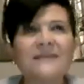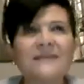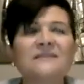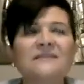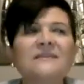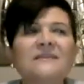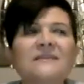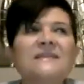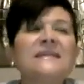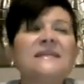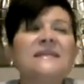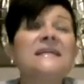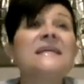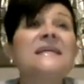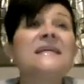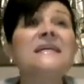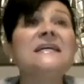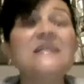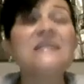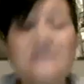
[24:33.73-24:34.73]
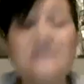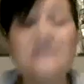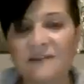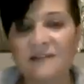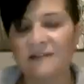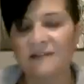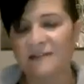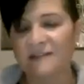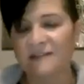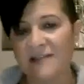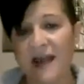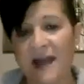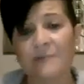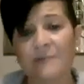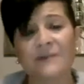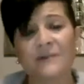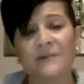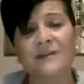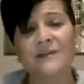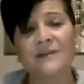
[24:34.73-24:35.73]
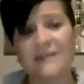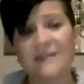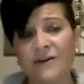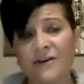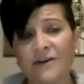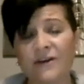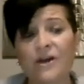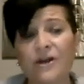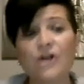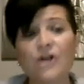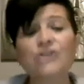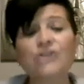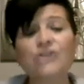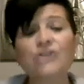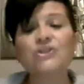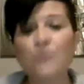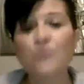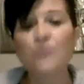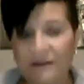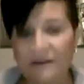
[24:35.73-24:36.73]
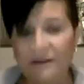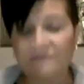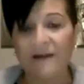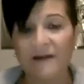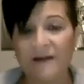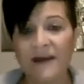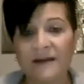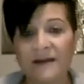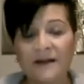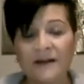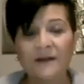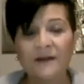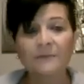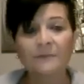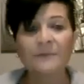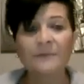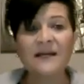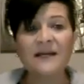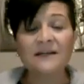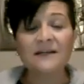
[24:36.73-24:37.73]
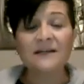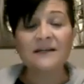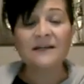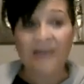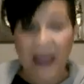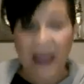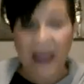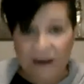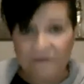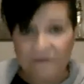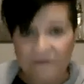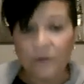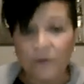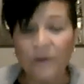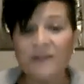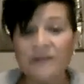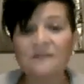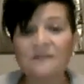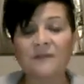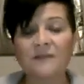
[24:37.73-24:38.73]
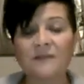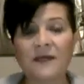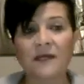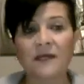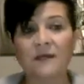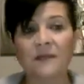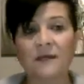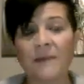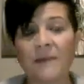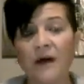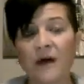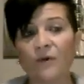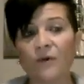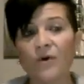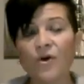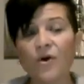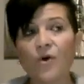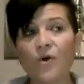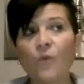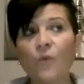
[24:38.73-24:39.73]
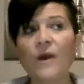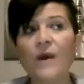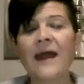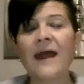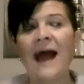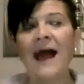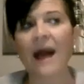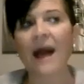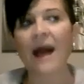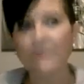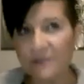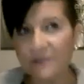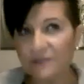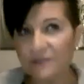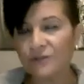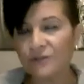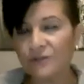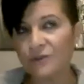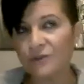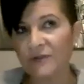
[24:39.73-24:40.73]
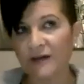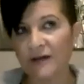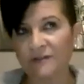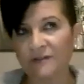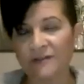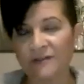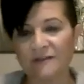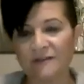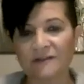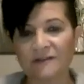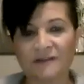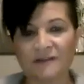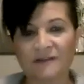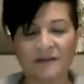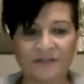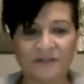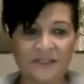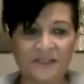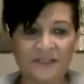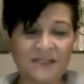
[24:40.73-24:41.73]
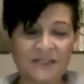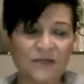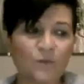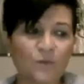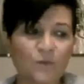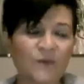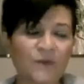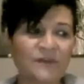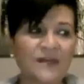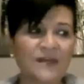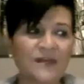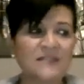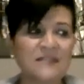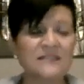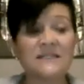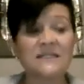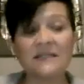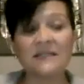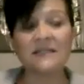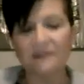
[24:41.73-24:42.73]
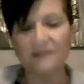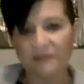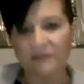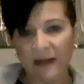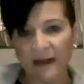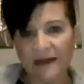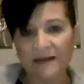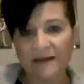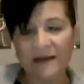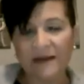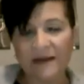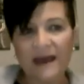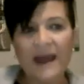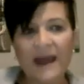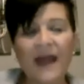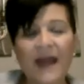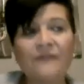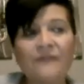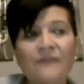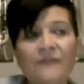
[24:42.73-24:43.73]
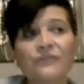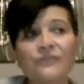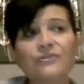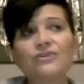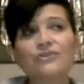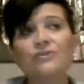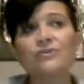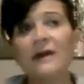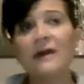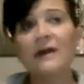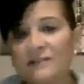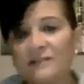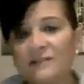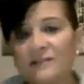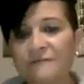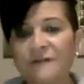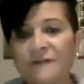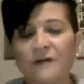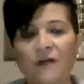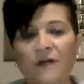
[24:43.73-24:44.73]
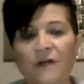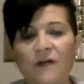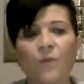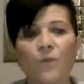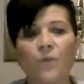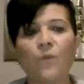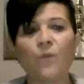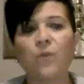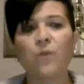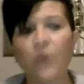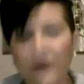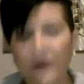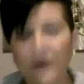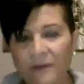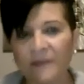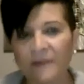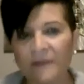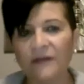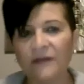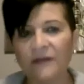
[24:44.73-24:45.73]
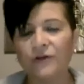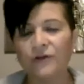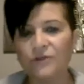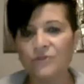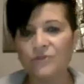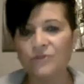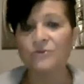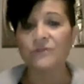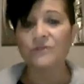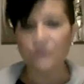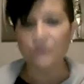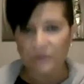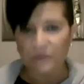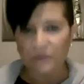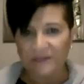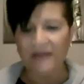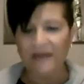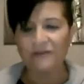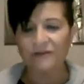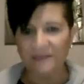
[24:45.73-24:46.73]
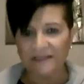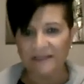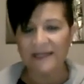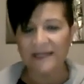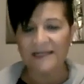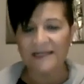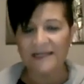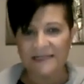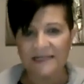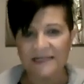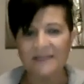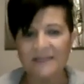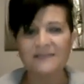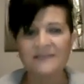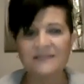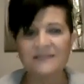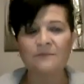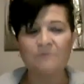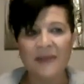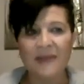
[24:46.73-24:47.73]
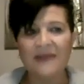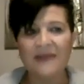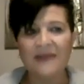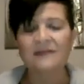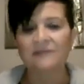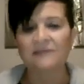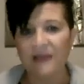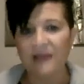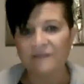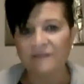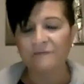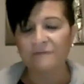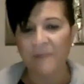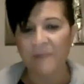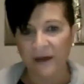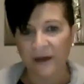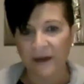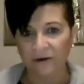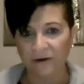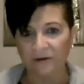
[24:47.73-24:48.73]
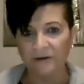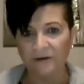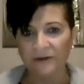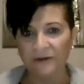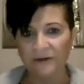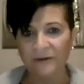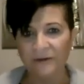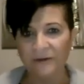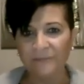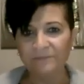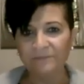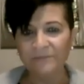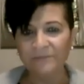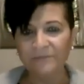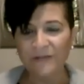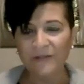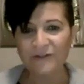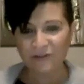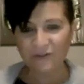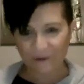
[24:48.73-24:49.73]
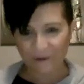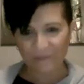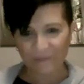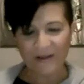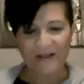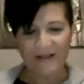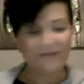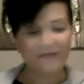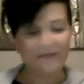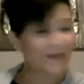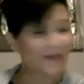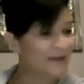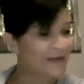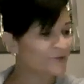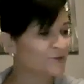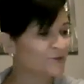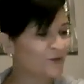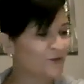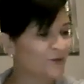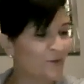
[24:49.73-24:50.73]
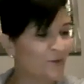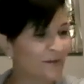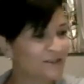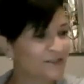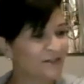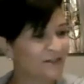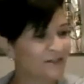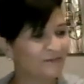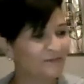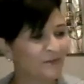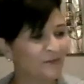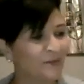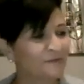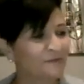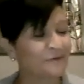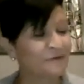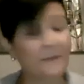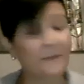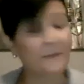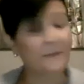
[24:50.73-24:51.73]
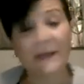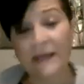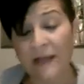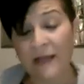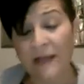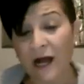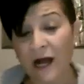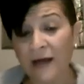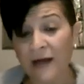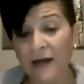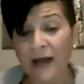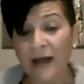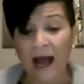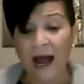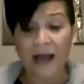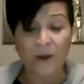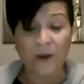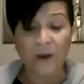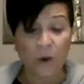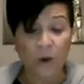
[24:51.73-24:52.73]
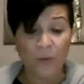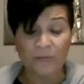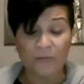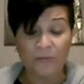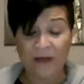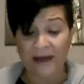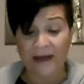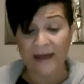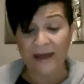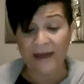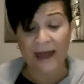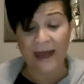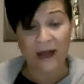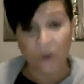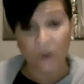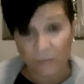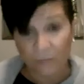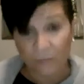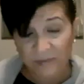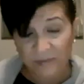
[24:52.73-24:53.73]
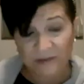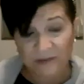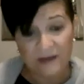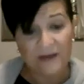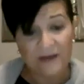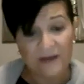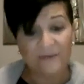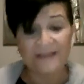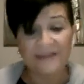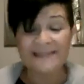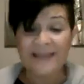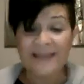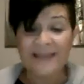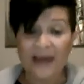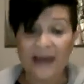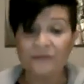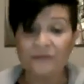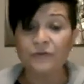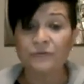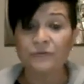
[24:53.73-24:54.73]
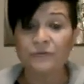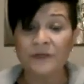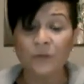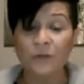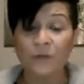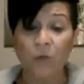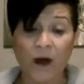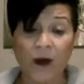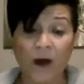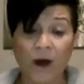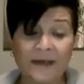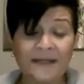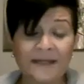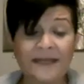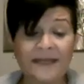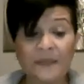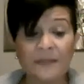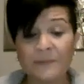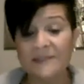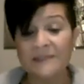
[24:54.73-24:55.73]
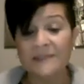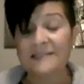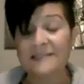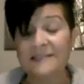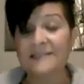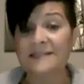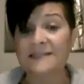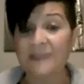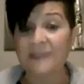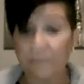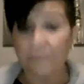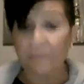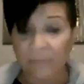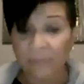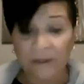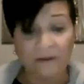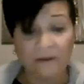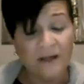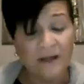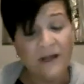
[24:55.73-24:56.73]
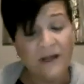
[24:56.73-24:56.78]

It's the easiest time of the year to invite, because everyone is thinking about what happened in 2017, what they didn't like, and they're trying to figure out, what am I going to do in 2018 to make life better? So thank you so much, everyone, for being on. I hope that helps the 10-3-1. Keep it simple.